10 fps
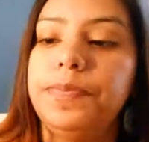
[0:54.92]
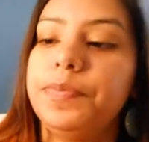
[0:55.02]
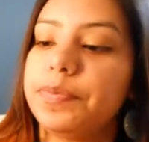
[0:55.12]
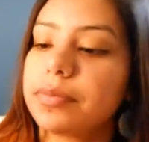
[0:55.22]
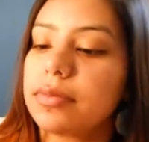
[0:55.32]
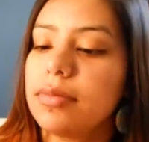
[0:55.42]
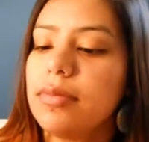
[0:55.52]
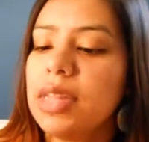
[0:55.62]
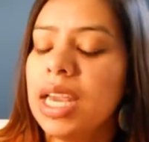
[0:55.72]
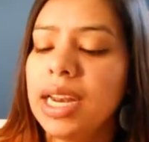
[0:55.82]

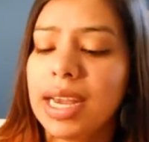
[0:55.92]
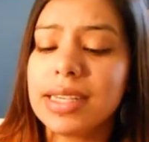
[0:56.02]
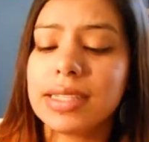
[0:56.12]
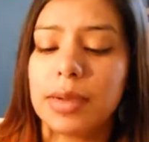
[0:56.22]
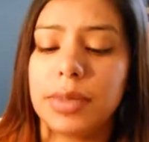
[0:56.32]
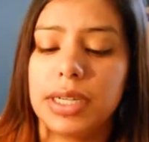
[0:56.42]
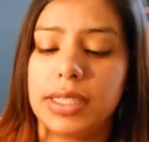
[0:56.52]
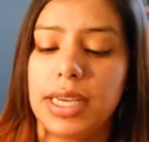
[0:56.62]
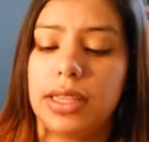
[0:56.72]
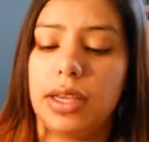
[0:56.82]
And next I'm going
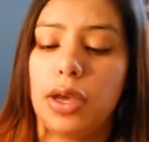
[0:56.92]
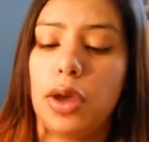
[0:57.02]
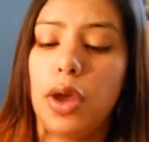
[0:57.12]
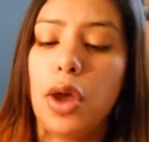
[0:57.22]
to take the